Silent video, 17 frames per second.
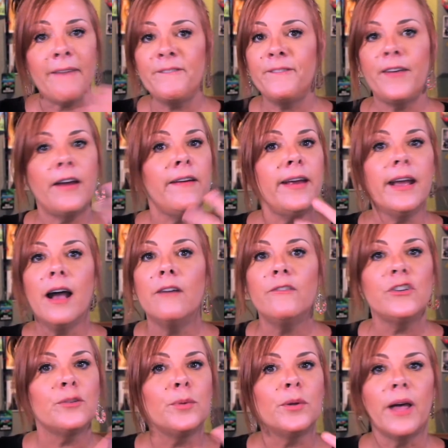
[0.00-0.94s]
very
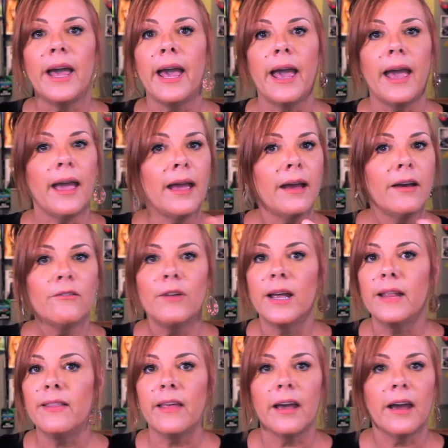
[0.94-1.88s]
comfortable A
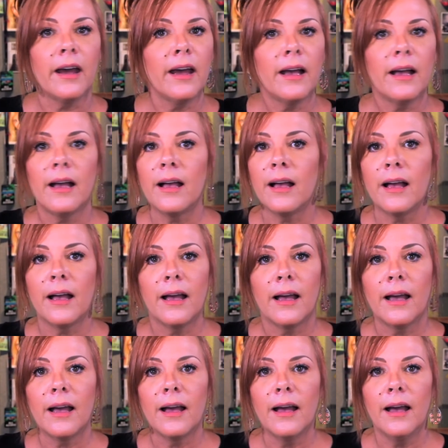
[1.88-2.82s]
right there.
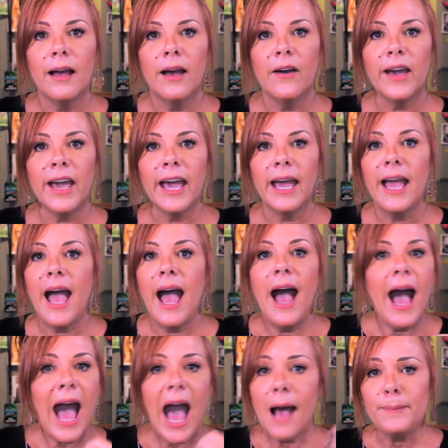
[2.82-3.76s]
Okay?
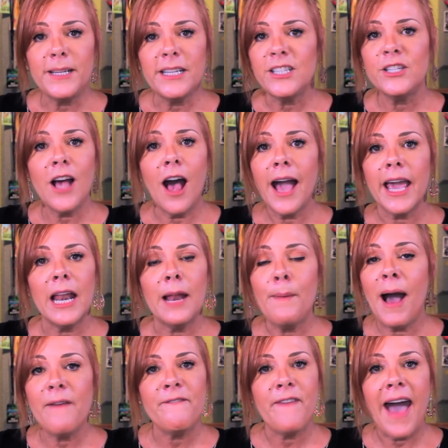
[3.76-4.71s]
I'm just talking in
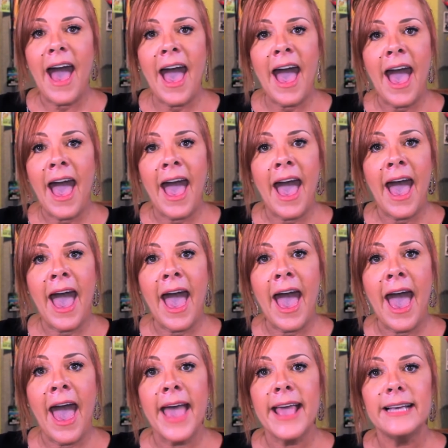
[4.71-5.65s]
her
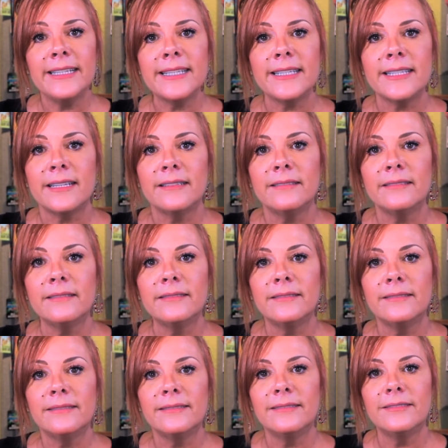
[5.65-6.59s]
face!
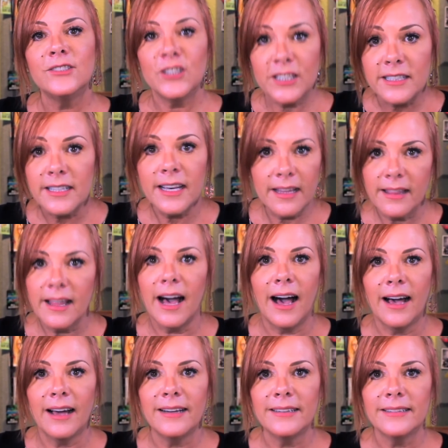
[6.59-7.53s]
Just like
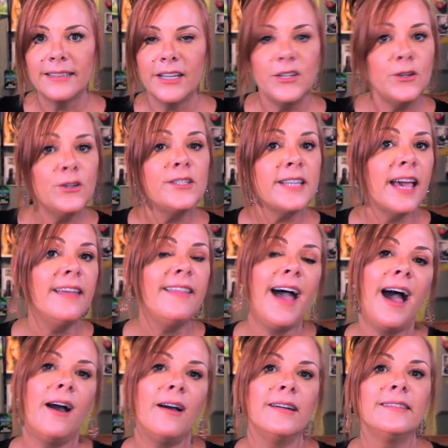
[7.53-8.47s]
that. Can you say
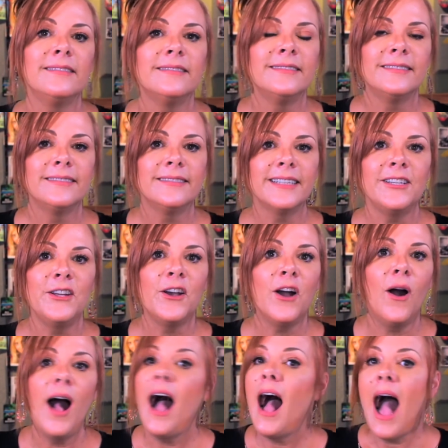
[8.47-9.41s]
that? Can you
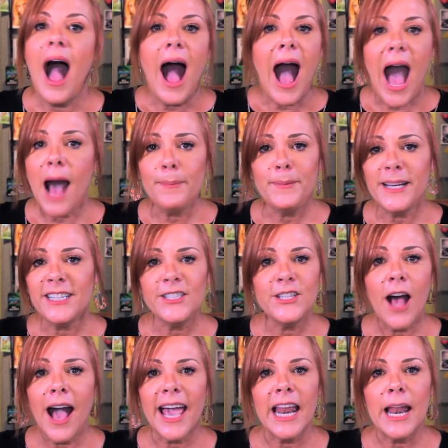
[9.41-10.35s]
go, I'm just
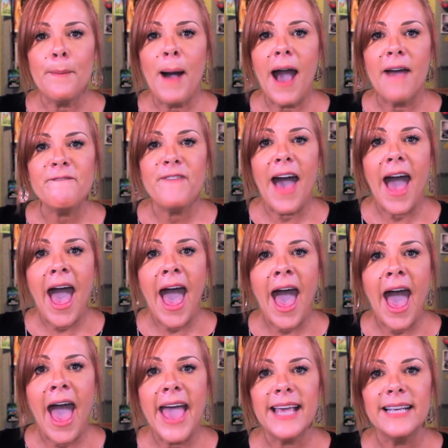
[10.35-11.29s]
talking in
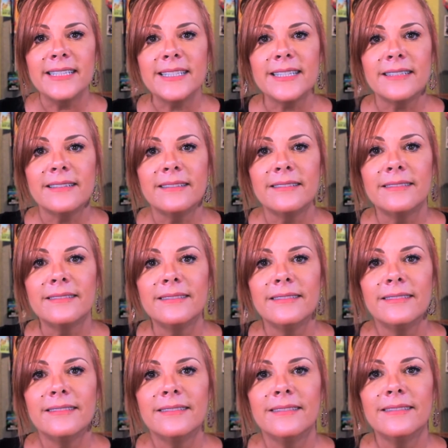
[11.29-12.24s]
my face?
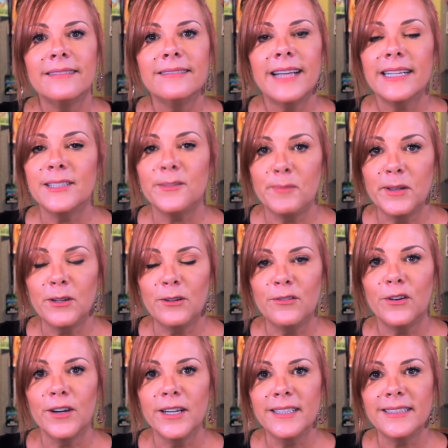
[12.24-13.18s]
That's middle
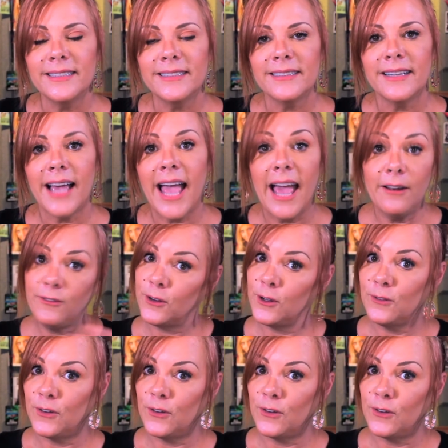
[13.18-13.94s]
voice and full